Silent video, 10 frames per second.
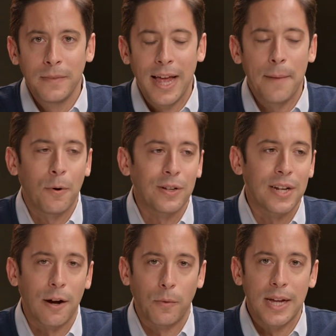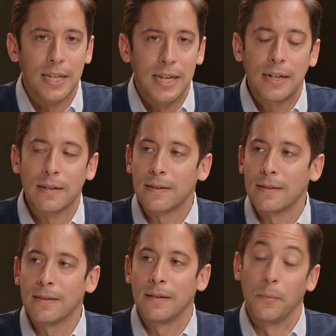That part's not crazy because,
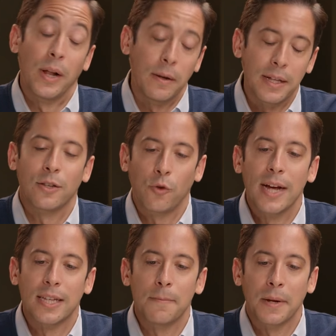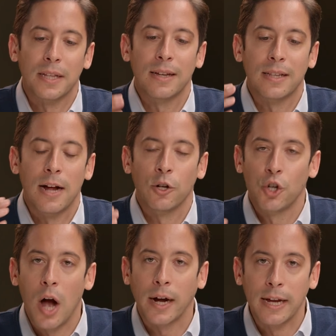well, it's crazy, but it's it's not
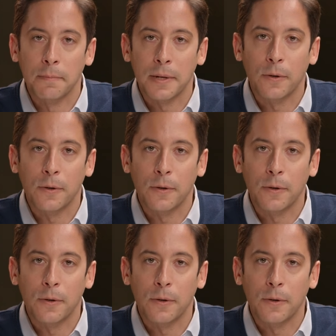shocking